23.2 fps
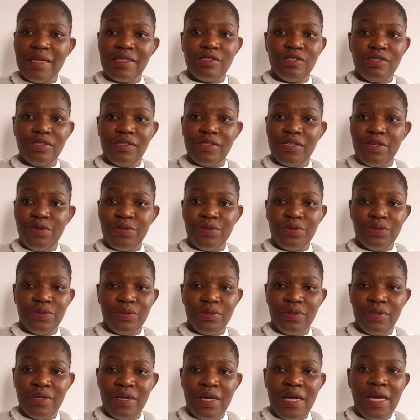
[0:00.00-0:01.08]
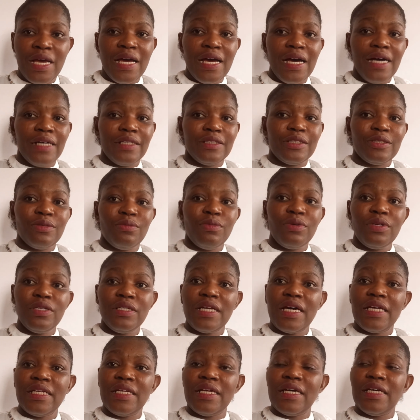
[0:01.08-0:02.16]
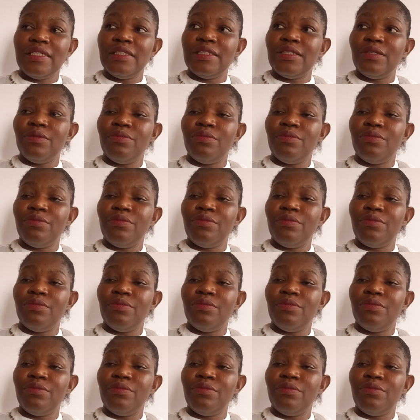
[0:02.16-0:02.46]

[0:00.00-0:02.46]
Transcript: to zero. And somebody that is